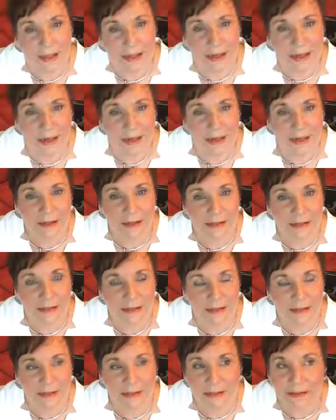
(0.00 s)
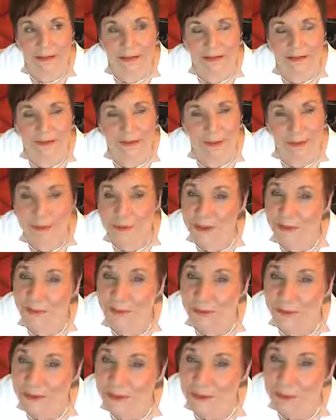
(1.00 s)
And you'll be
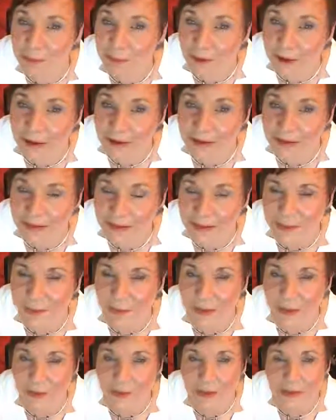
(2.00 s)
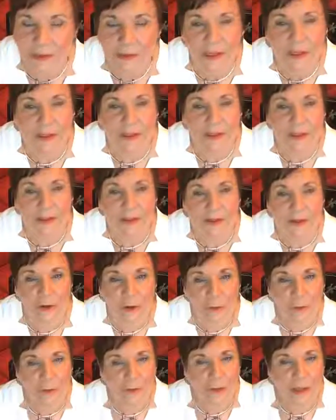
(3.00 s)
real surprised because you
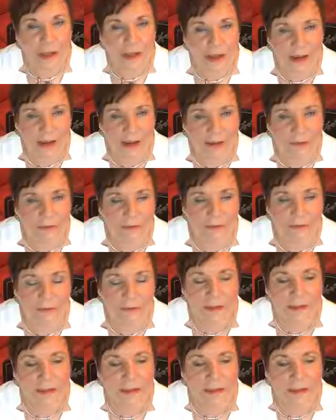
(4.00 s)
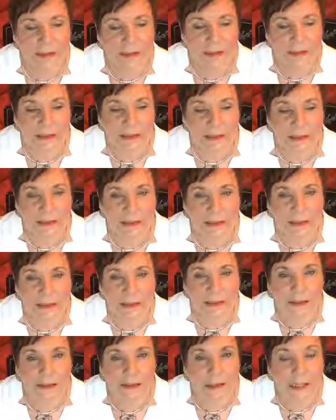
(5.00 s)
will have
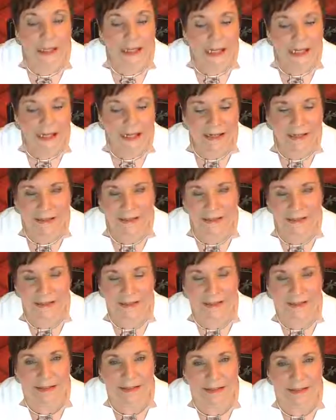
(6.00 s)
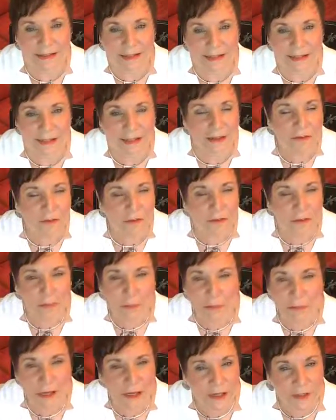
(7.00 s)
gleaned
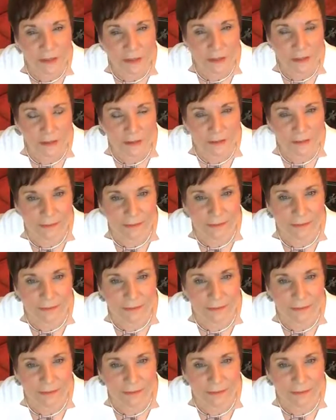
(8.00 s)
information